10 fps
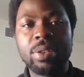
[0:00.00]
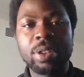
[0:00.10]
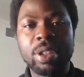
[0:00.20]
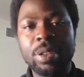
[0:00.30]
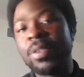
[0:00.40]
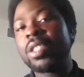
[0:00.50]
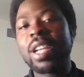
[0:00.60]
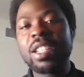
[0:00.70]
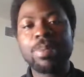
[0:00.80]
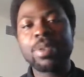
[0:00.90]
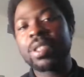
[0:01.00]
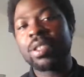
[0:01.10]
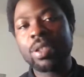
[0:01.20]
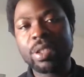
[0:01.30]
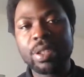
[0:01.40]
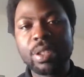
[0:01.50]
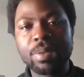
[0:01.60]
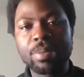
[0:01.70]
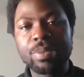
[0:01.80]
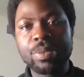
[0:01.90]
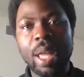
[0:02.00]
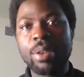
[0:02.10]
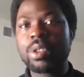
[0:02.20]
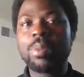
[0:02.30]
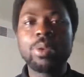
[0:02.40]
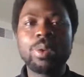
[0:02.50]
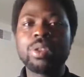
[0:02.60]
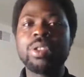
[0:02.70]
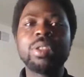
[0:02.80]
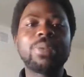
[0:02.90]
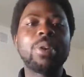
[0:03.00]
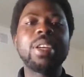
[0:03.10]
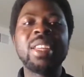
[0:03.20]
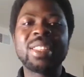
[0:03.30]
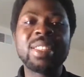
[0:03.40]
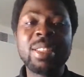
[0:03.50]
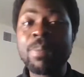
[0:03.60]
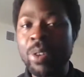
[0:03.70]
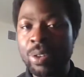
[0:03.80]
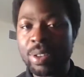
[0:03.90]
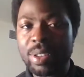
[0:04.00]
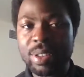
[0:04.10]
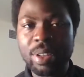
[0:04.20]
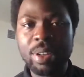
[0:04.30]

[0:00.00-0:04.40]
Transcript: Okay, eventually the person got it. I know someone who was on it for 18 months.